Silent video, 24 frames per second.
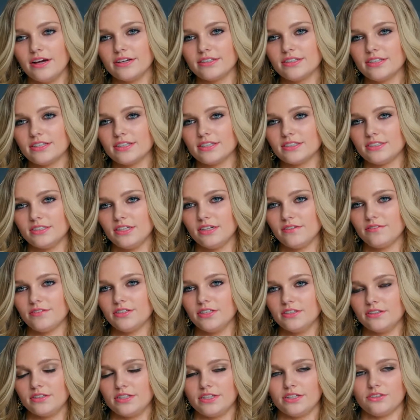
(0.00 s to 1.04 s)
I think it
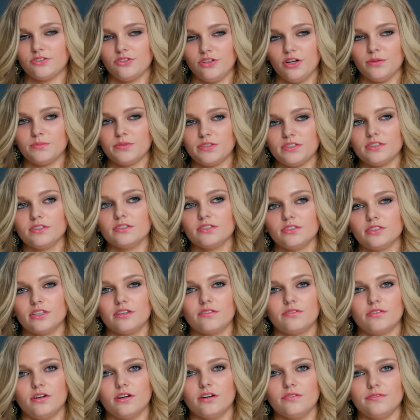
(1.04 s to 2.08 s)
definitely drops their
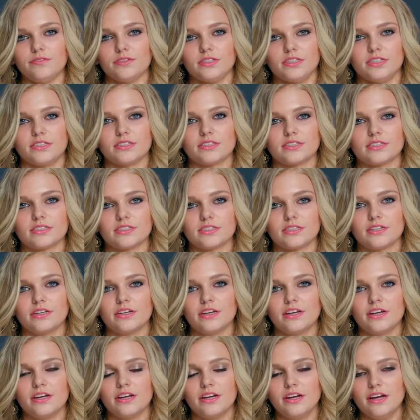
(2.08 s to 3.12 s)
self-confidence
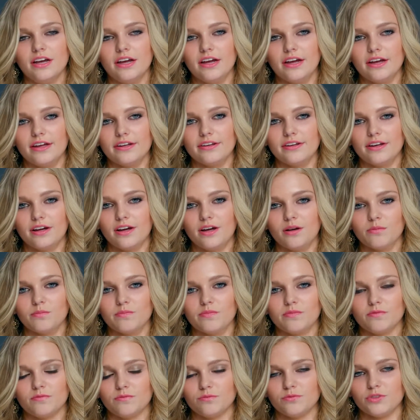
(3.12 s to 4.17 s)

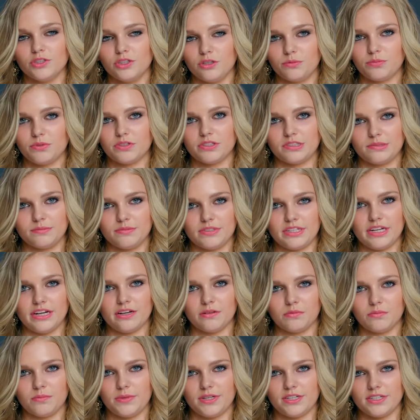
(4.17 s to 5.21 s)
and really puts them
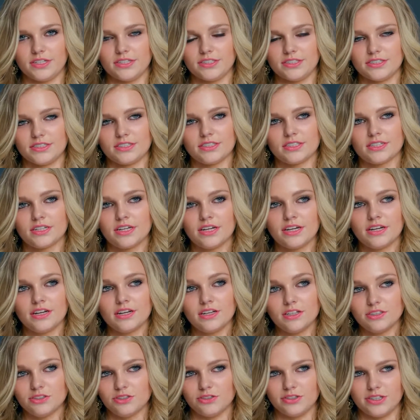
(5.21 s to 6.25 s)
down, because
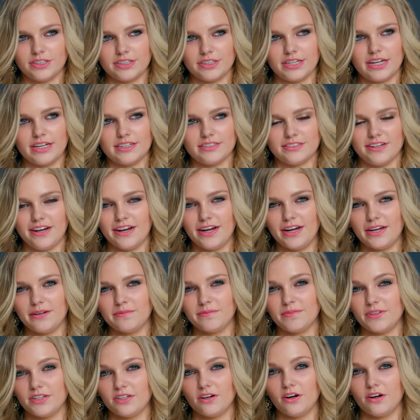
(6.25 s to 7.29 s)
during that
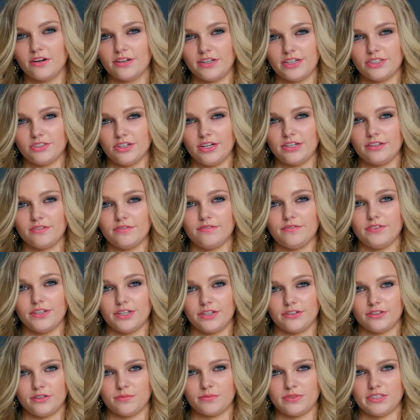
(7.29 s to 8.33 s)
time, they're already trying to
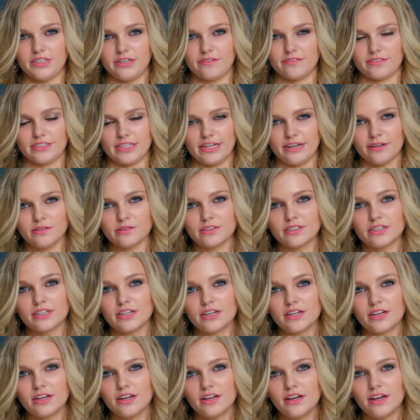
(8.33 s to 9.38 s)
figure themselves out.
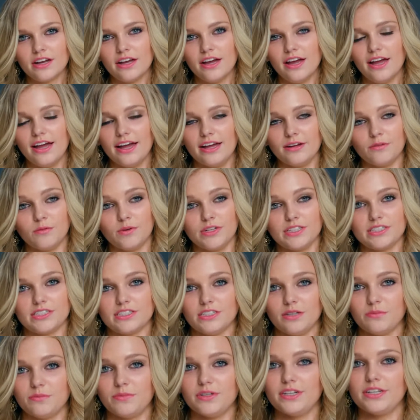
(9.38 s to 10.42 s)
And when
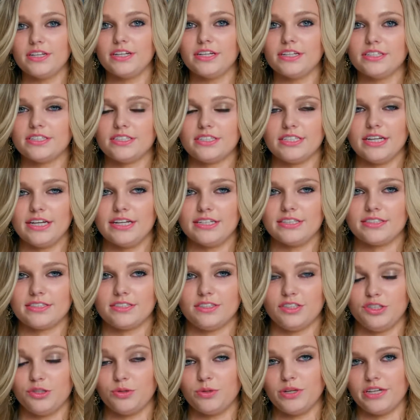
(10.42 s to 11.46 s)
somebody
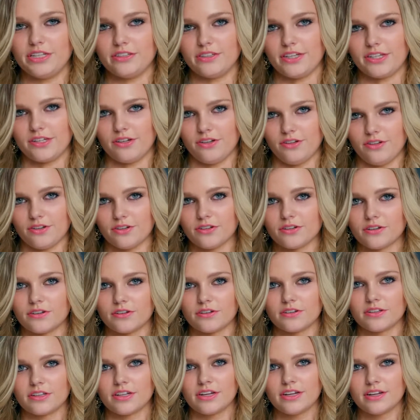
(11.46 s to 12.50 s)
says, you hit like a
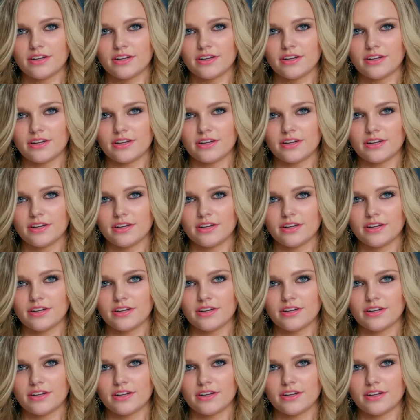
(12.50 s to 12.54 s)
girl,